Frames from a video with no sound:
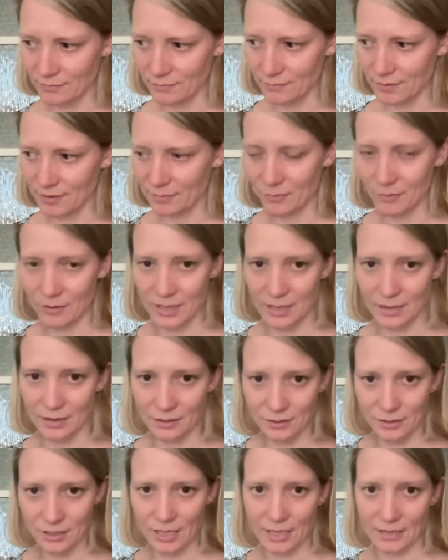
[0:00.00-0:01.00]
people get the
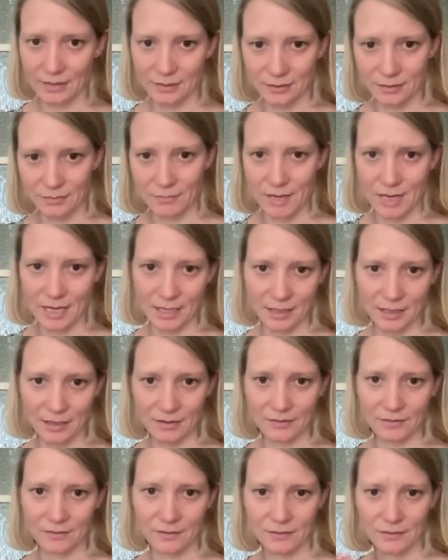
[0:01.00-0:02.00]
chance to make
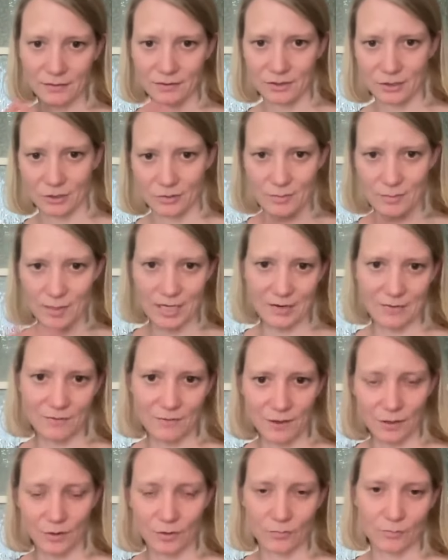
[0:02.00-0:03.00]
so many
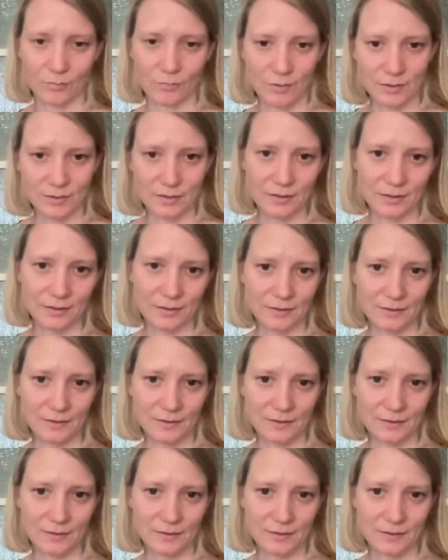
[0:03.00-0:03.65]
films.